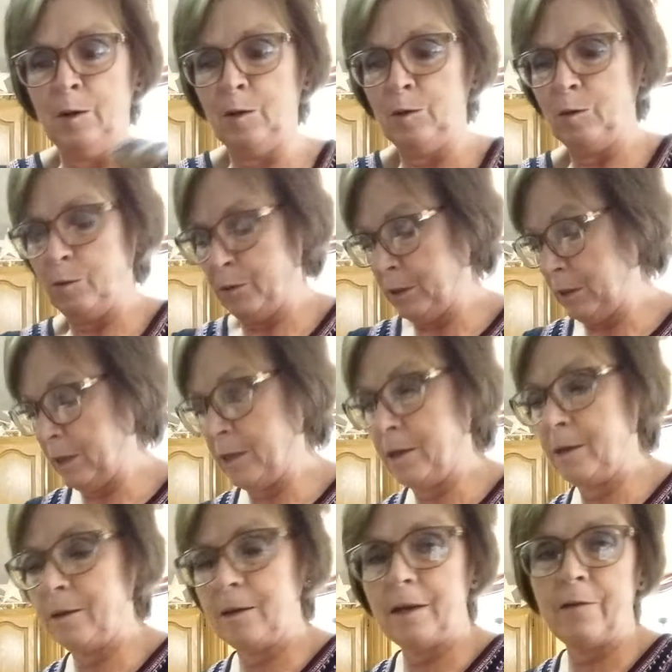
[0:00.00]
You really
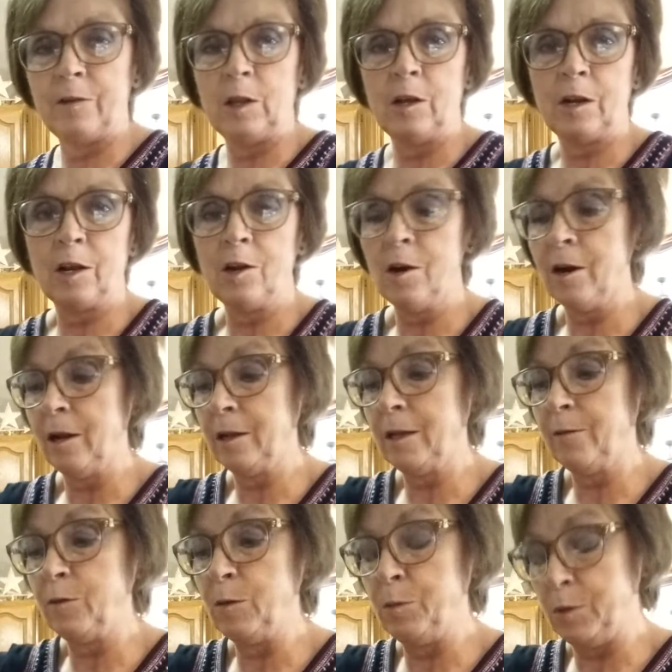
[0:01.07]
have a lot of garlic
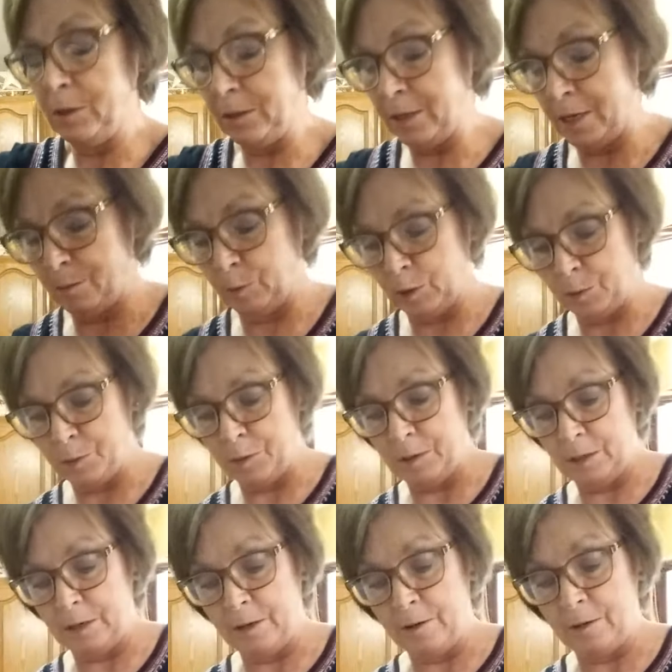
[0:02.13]
if you put a tablespoon
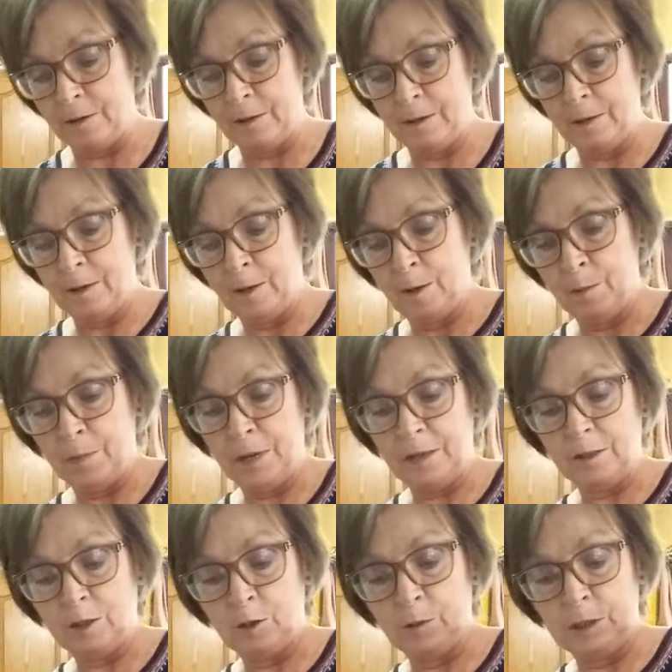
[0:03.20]
in there. But
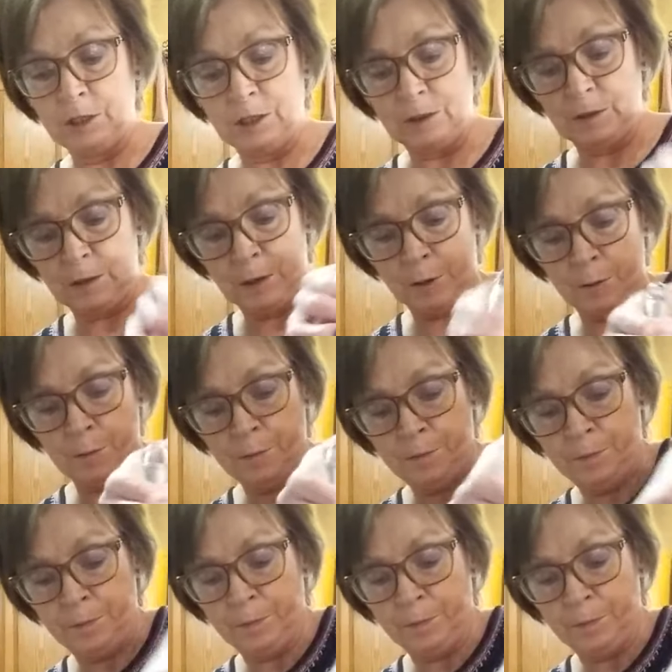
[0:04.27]
to each its own.